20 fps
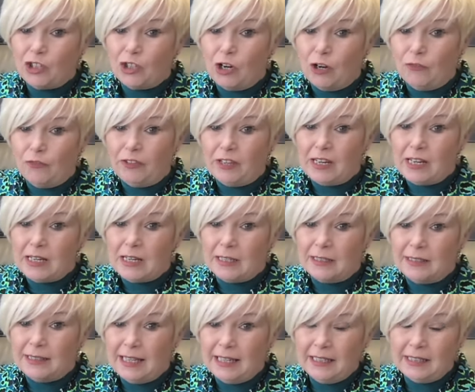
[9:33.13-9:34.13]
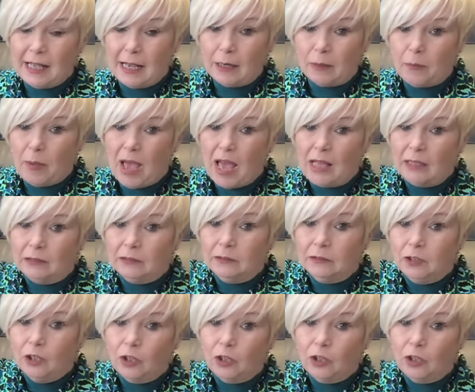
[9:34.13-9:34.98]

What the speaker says: of the zigzag pattern,